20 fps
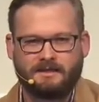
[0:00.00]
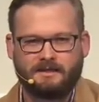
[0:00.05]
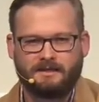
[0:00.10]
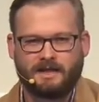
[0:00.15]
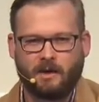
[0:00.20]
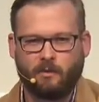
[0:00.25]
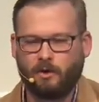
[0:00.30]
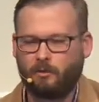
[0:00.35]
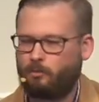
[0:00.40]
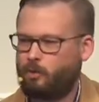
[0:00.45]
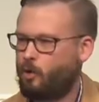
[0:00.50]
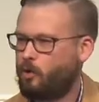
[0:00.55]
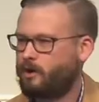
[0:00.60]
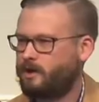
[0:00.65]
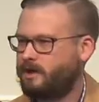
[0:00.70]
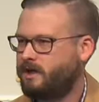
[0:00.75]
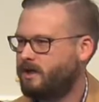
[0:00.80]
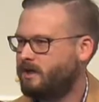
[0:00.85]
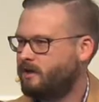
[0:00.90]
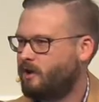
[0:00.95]
They weren't born
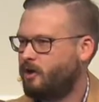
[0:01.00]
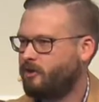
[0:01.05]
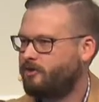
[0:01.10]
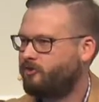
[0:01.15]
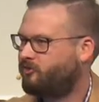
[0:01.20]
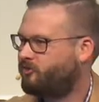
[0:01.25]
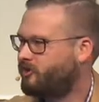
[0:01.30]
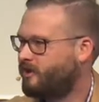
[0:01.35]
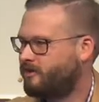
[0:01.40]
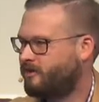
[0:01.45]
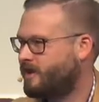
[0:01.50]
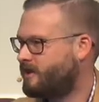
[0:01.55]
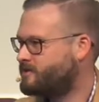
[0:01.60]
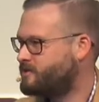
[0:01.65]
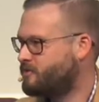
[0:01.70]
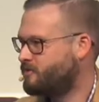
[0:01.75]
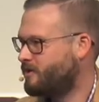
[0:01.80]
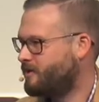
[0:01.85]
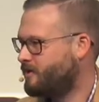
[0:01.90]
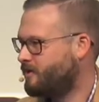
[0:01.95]
again, and all of a sudden, that's
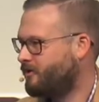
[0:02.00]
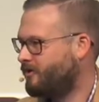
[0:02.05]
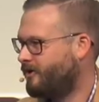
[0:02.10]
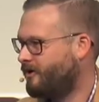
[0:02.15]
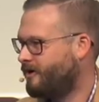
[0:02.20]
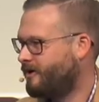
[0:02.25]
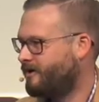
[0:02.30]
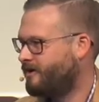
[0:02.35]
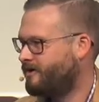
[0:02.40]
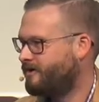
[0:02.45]
who they are.